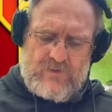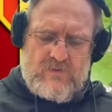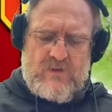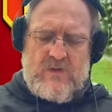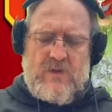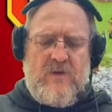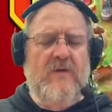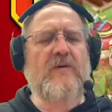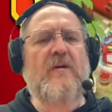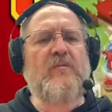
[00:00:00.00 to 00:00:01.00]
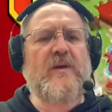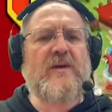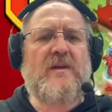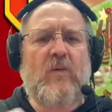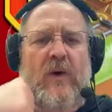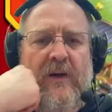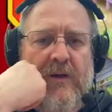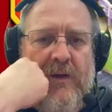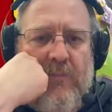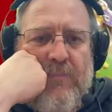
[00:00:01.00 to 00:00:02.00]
We'll complete it one day.